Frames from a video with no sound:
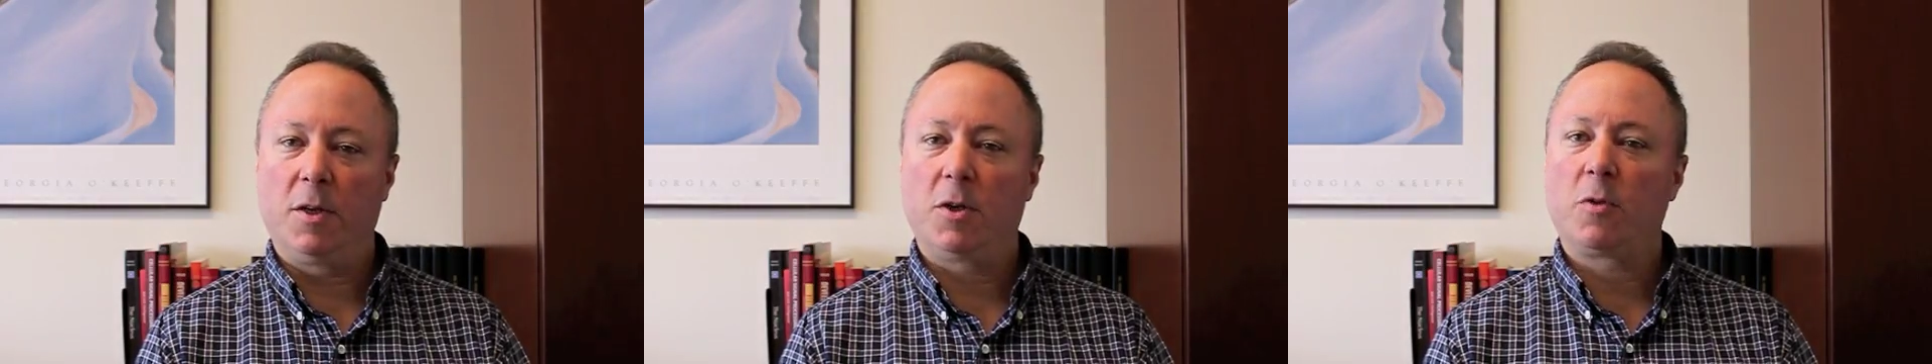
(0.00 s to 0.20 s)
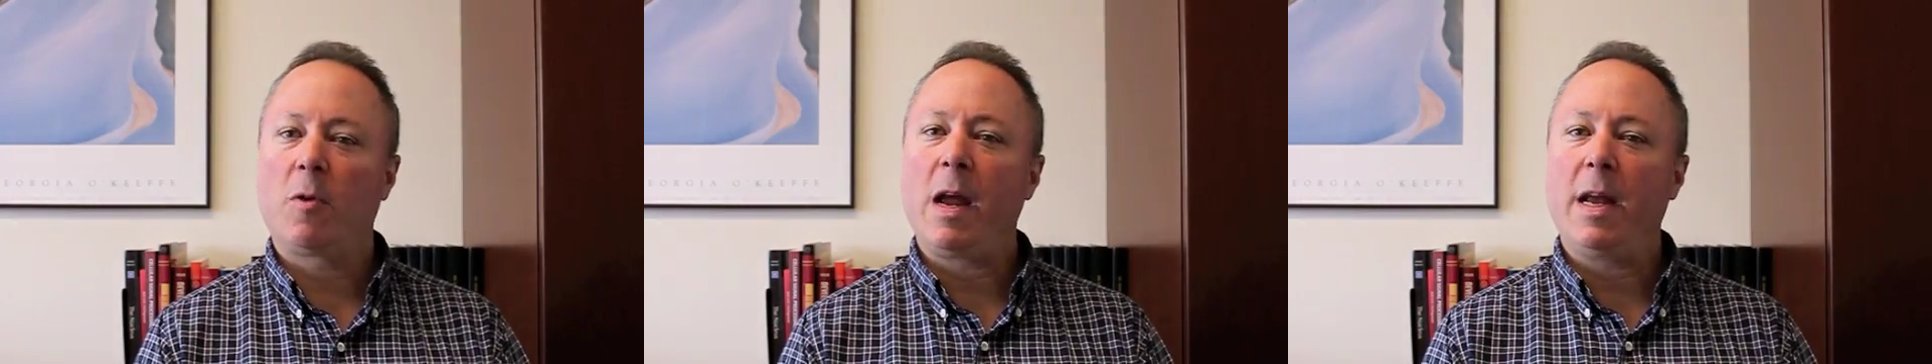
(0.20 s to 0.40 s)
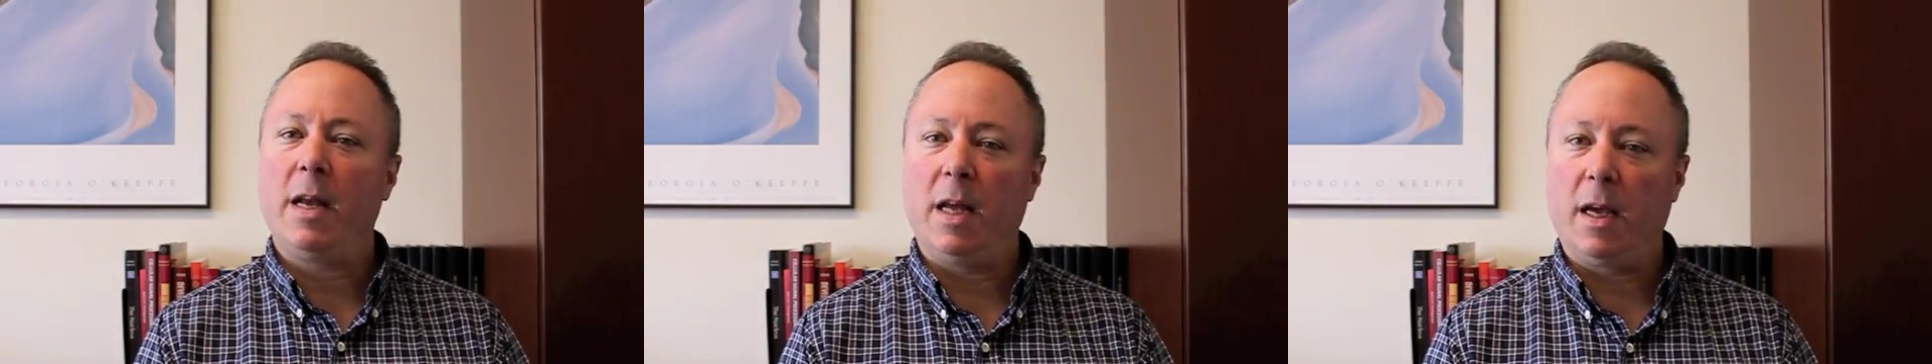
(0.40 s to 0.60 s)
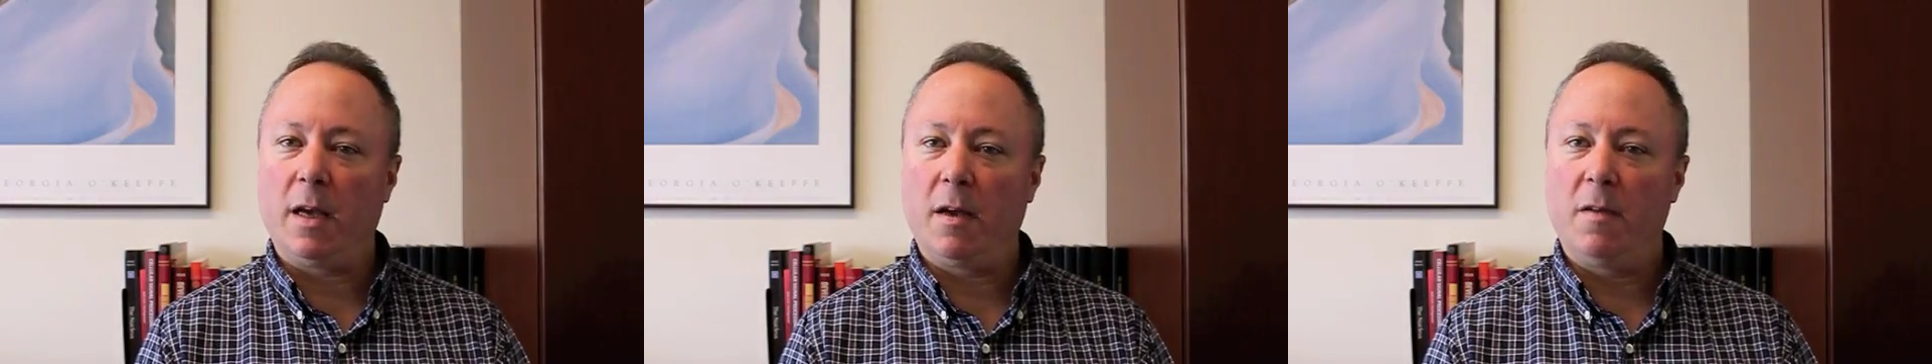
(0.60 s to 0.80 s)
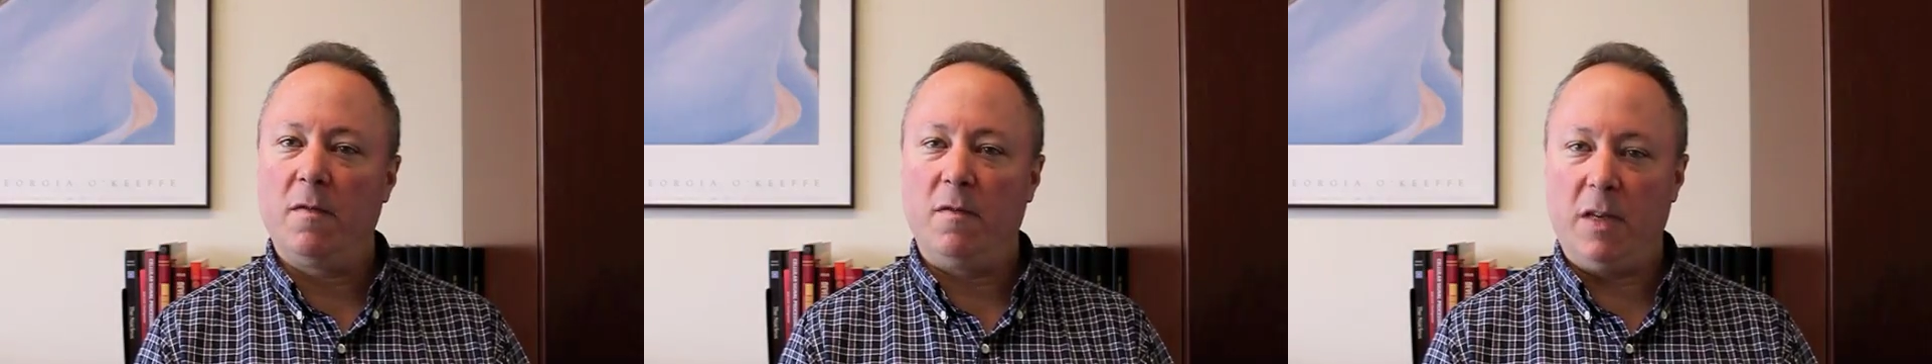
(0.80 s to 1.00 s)

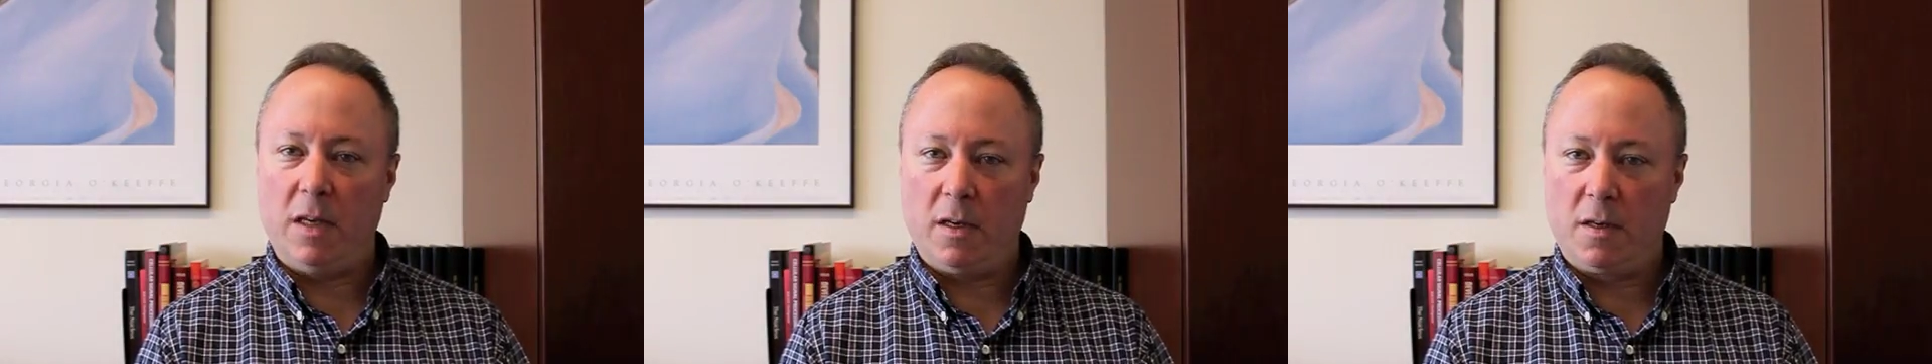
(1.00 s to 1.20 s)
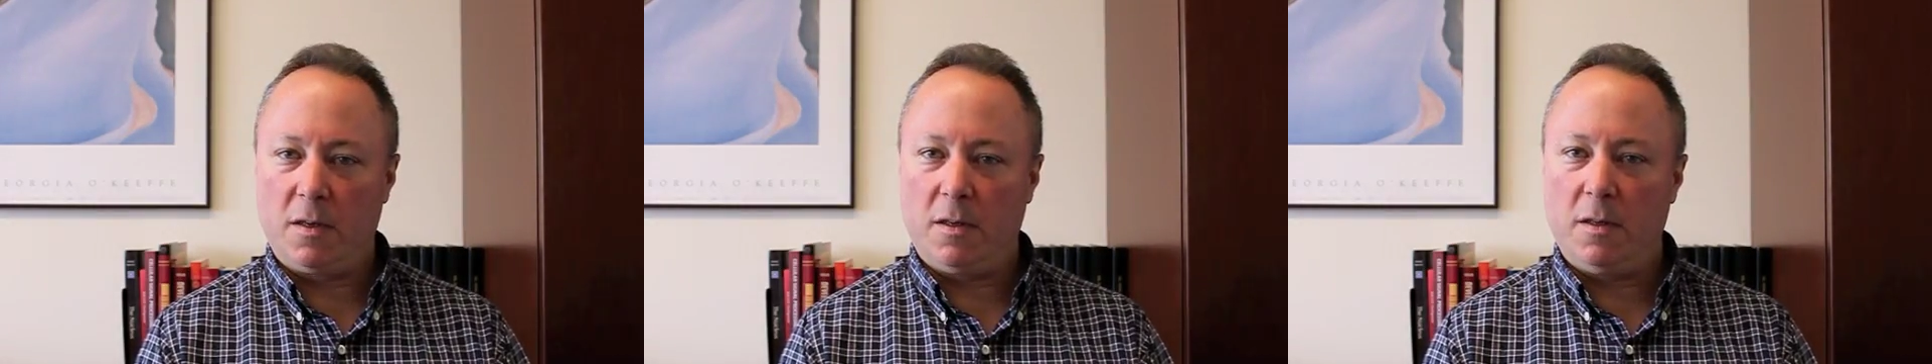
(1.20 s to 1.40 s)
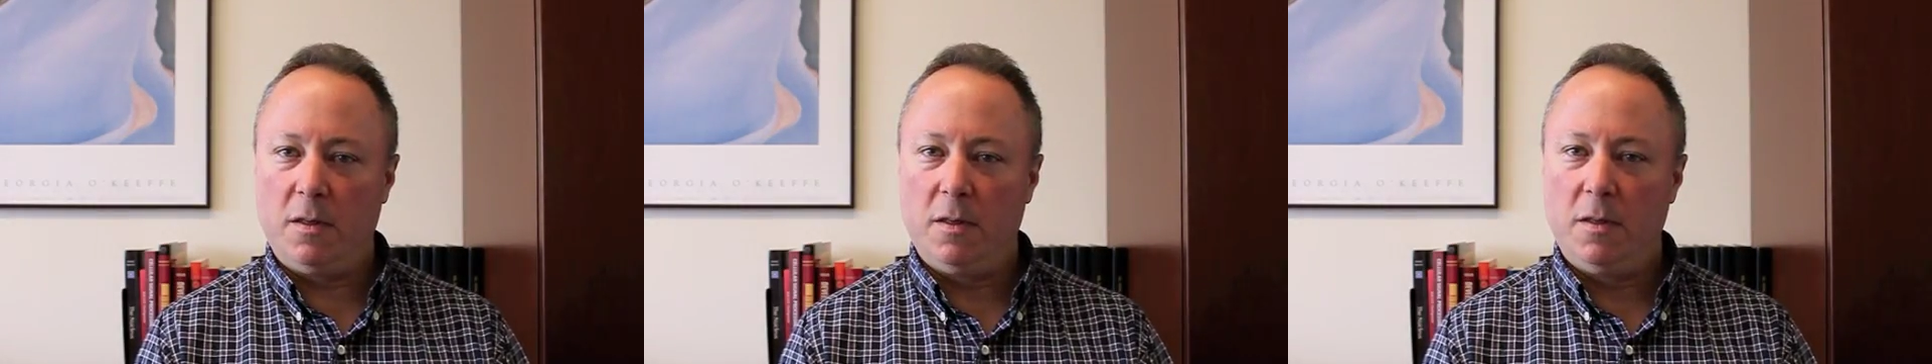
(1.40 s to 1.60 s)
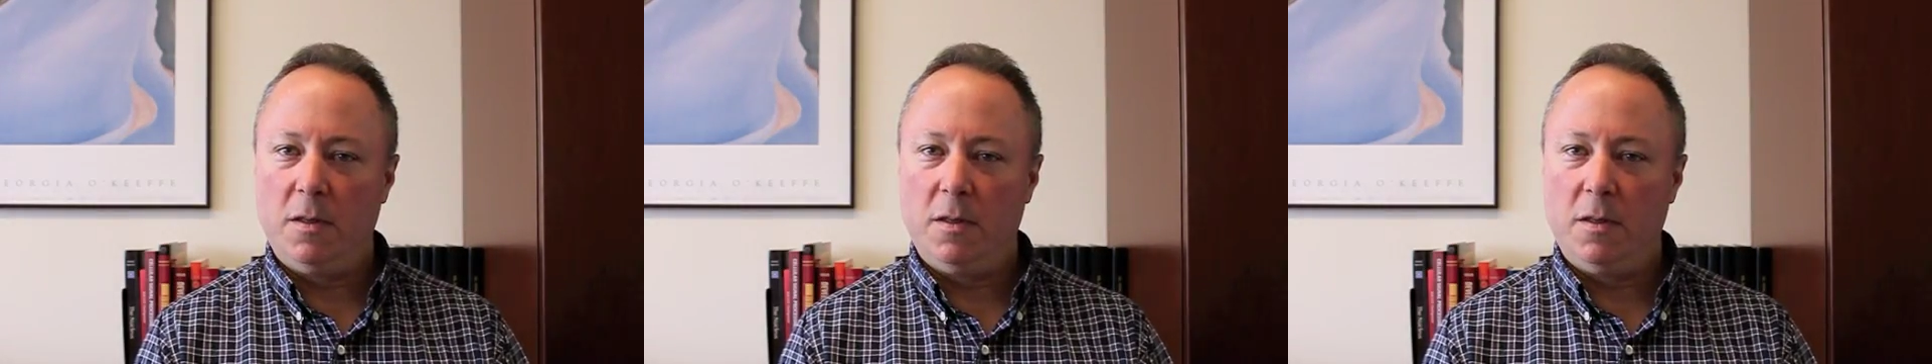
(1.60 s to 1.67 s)
training vehicle